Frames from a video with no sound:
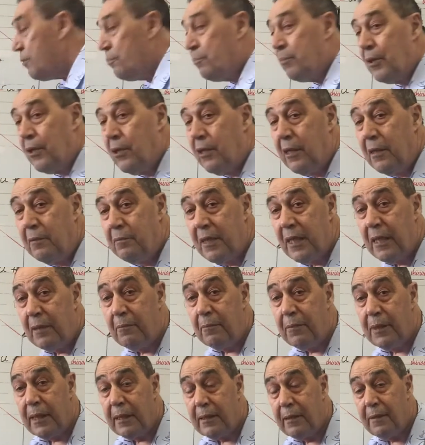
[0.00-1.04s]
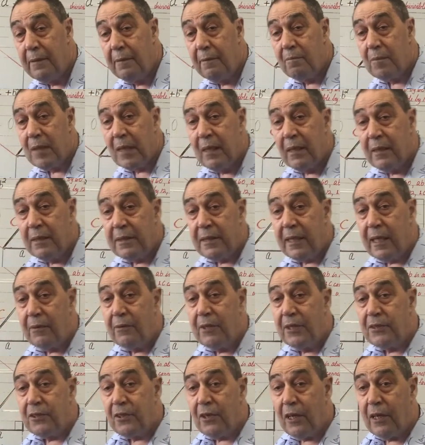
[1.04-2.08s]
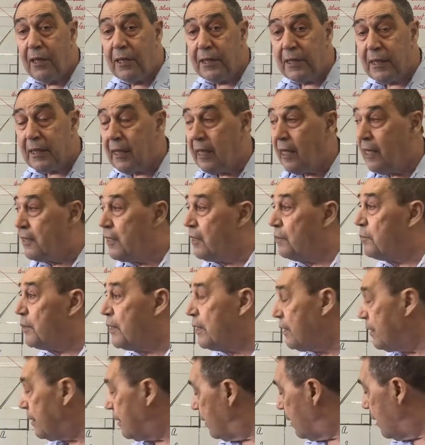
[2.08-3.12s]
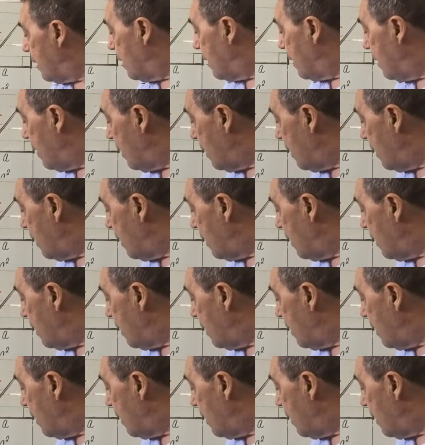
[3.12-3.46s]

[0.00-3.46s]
a prime number. So it's either going to be